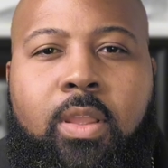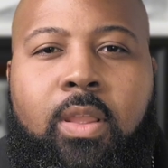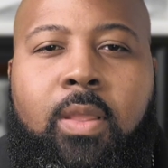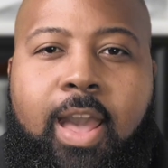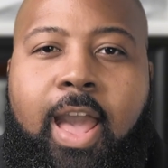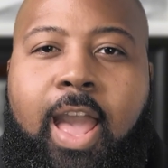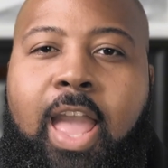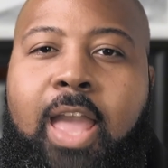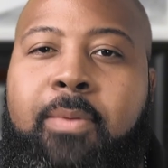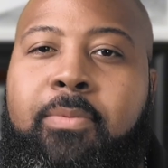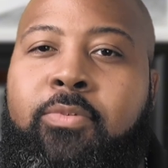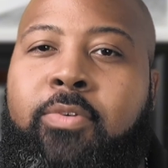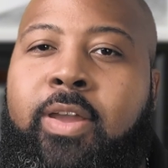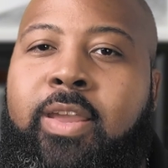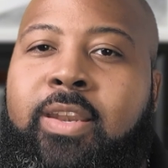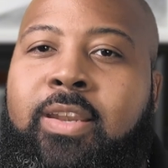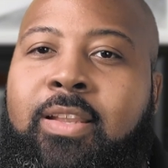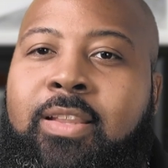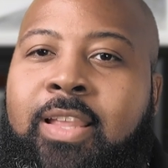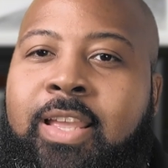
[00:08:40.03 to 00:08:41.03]
I
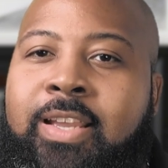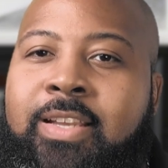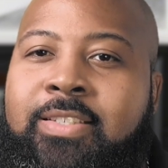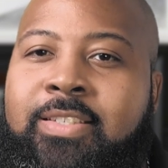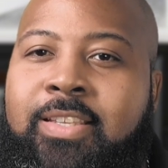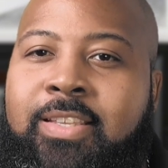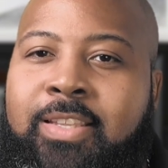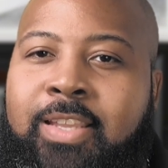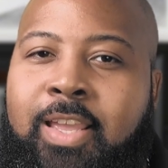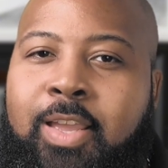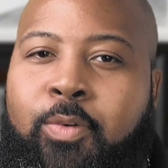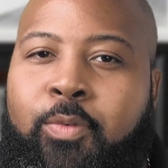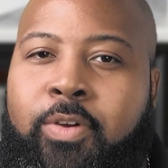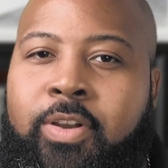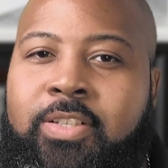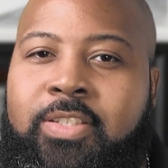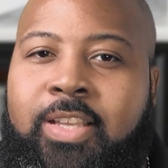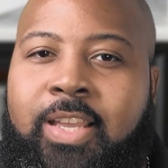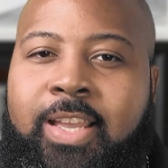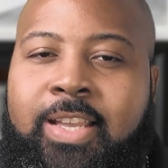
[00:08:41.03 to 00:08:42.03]
upgraded a legacy network
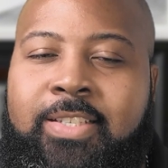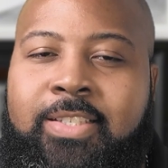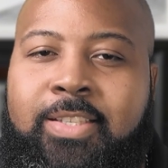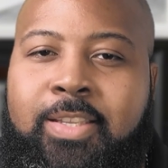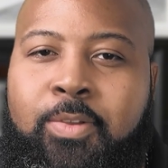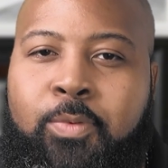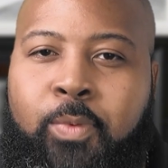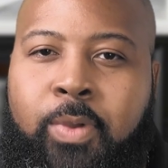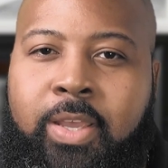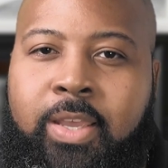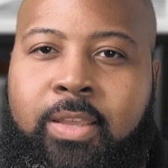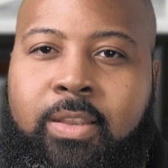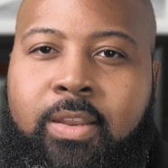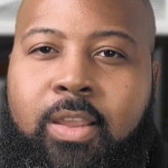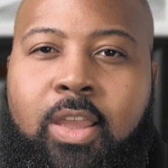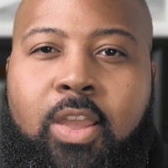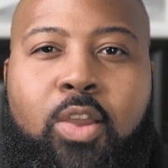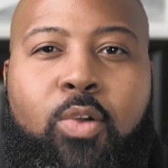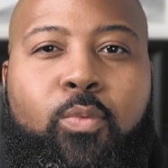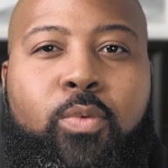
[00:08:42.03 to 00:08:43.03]
to SD-WAN,
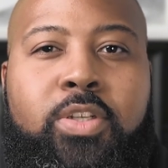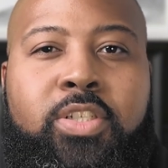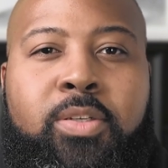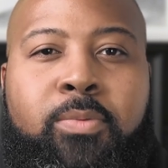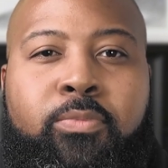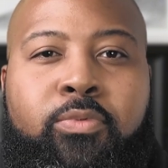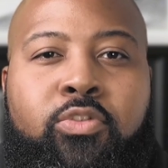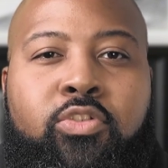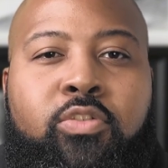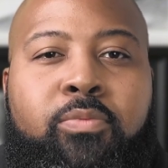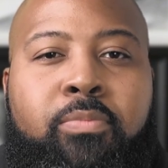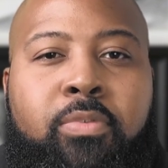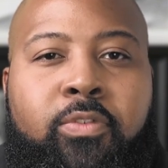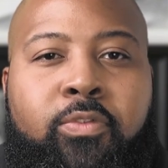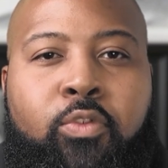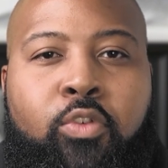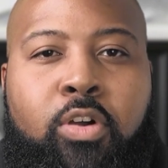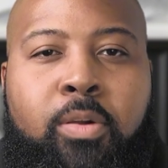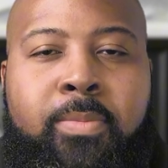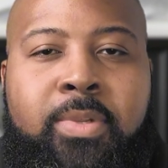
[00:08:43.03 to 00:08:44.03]
which improved
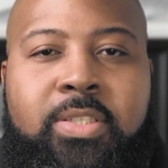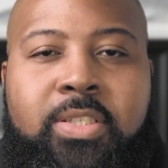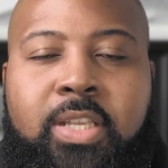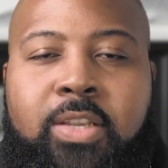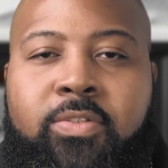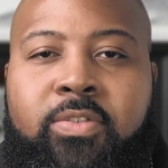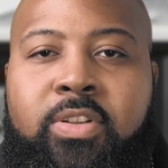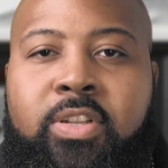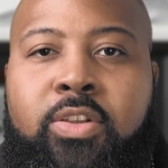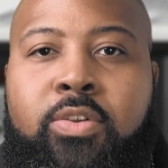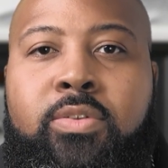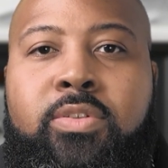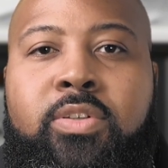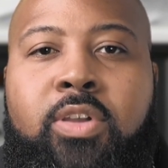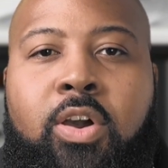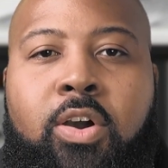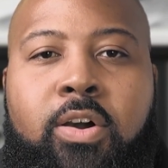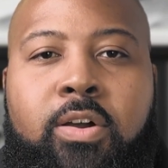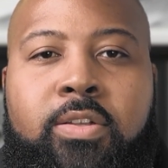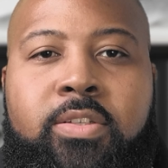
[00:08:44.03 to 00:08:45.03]
performance and reduced
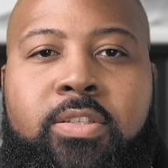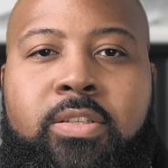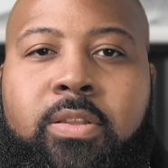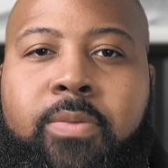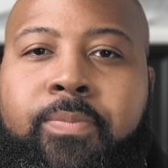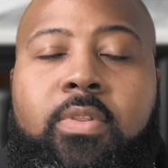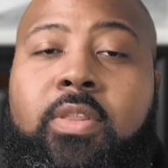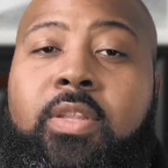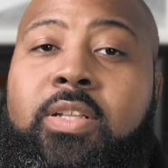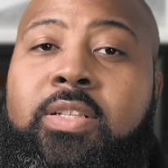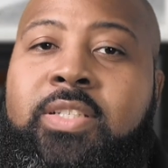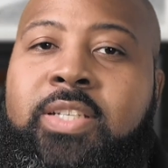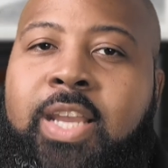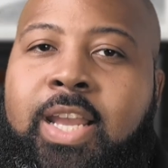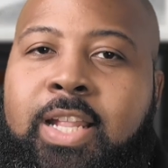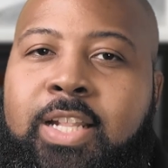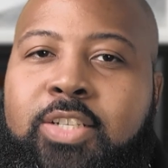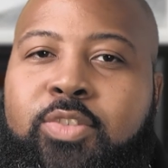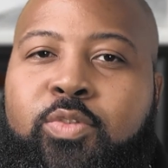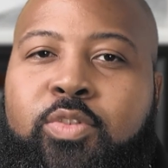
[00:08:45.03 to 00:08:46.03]
costs. The
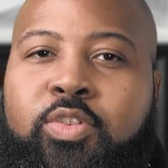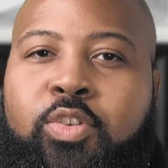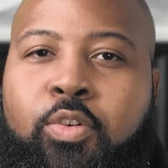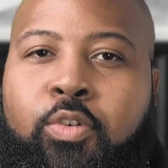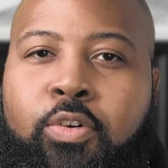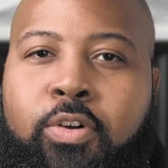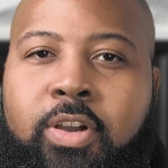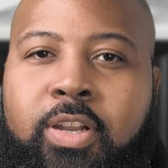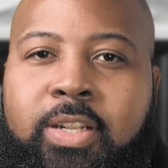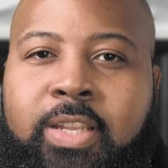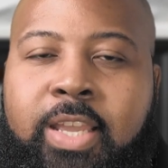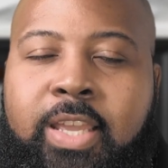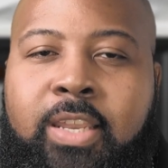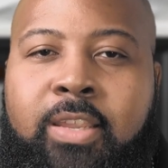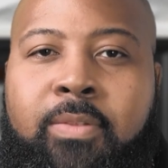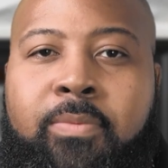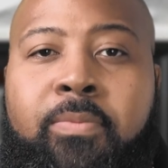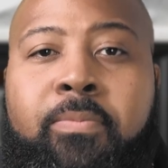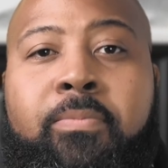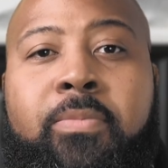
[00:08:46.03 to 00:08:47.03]
challenge was
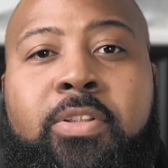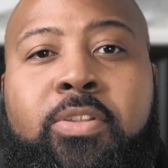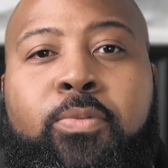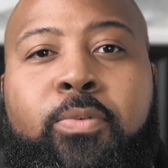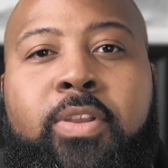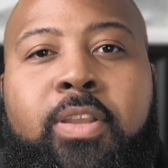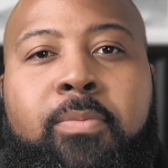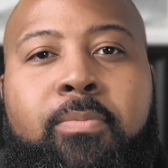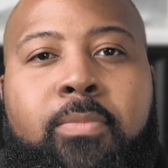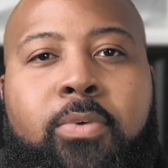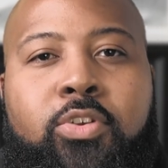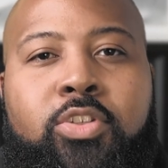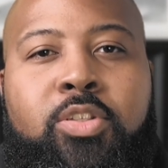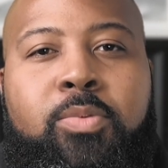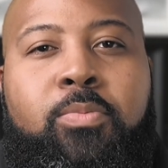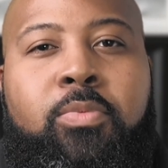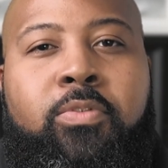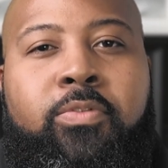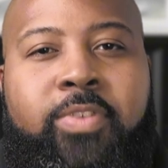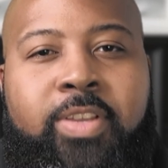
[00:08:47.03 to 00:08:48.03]
coordinating between
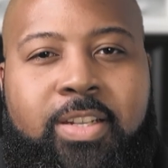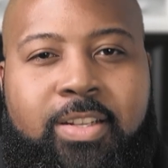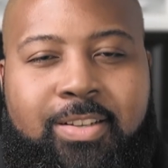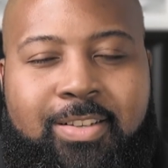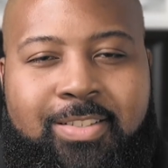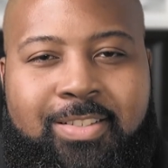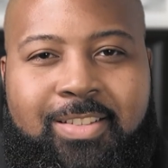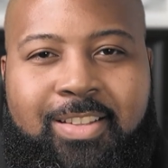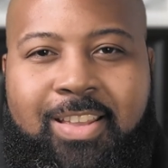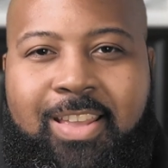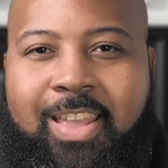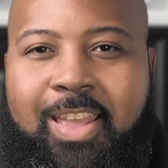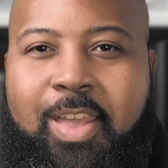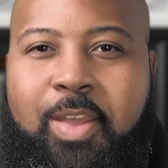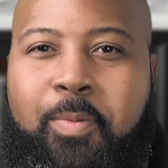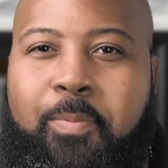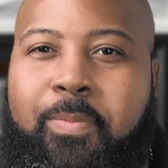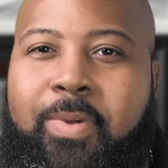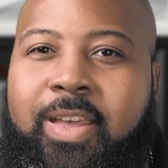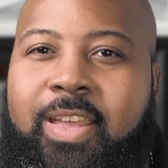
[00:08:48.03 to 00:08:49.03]
multiple vendors,
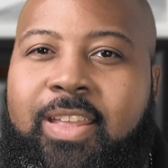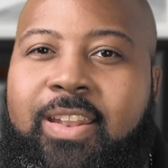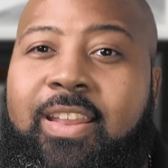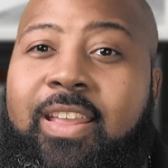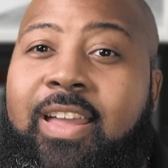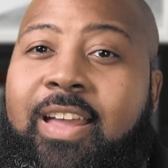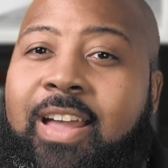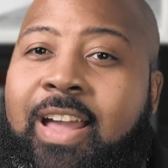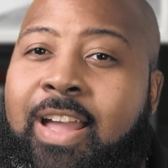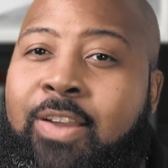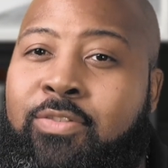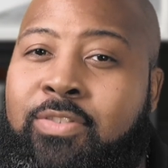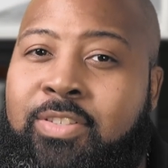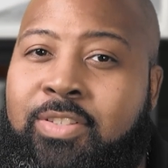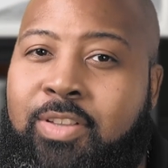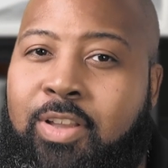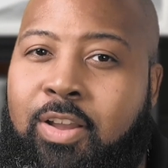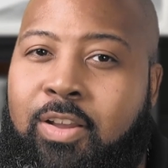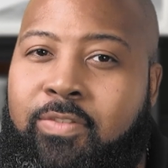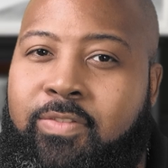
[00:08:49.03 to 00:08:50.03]
but I
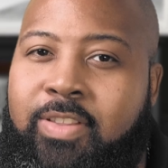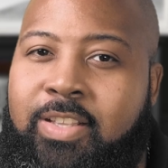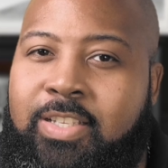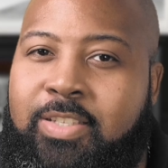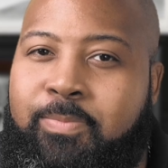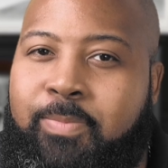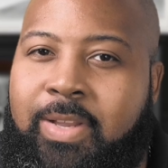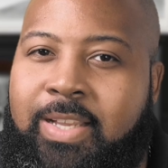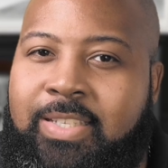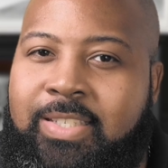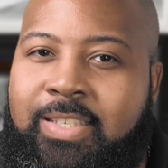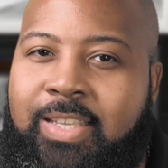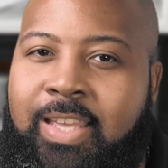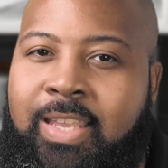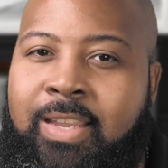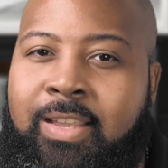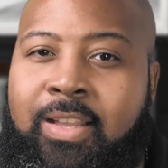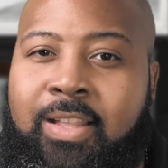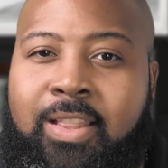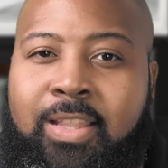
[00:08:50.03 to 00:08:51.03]
resolved this by
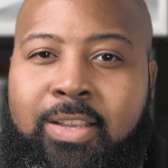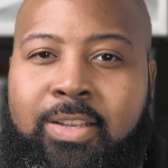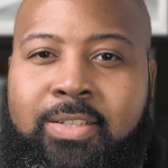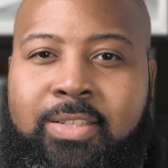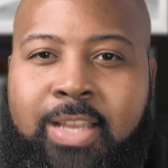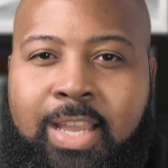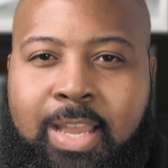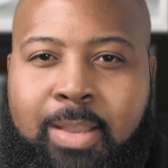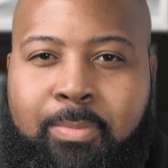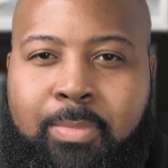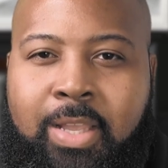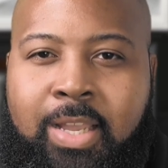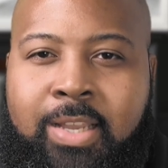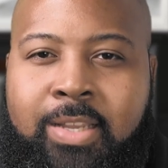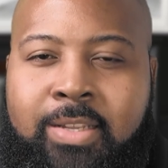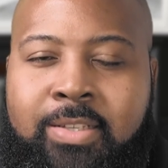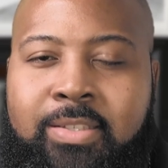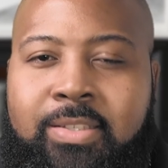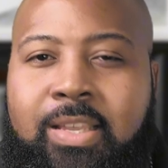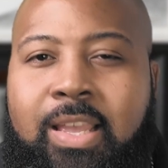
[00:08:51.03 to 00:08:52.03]
setting clear
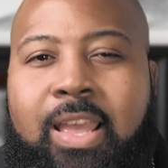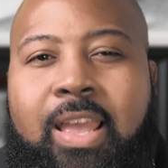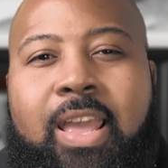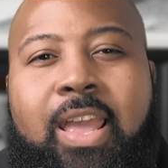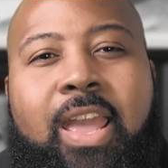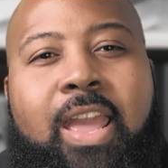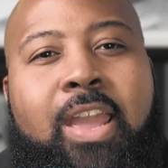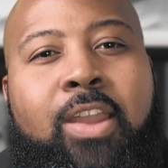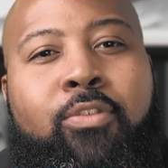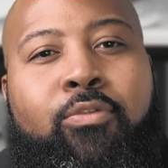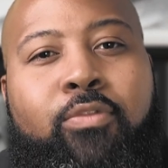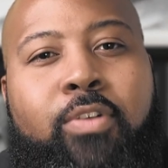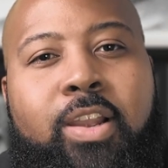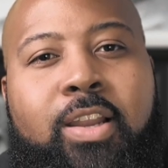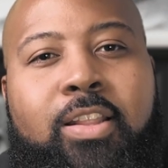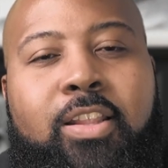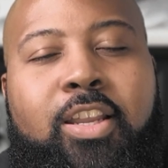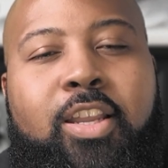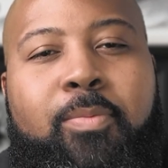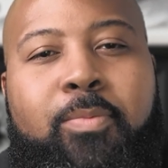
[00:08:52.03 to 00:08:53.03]
timelines and
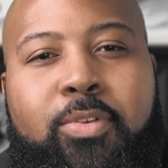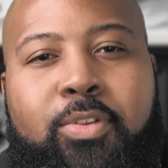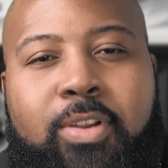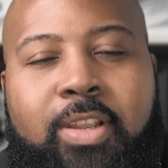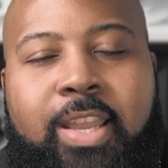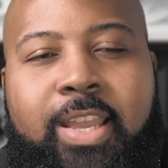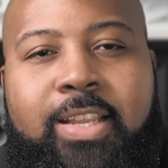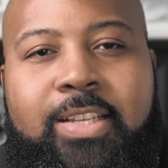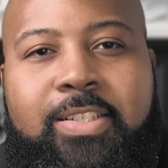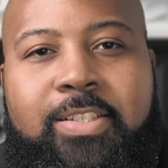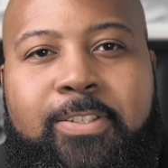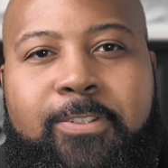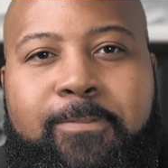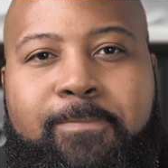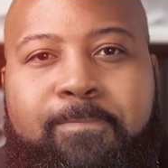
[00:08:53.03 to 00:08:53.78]
regular communication.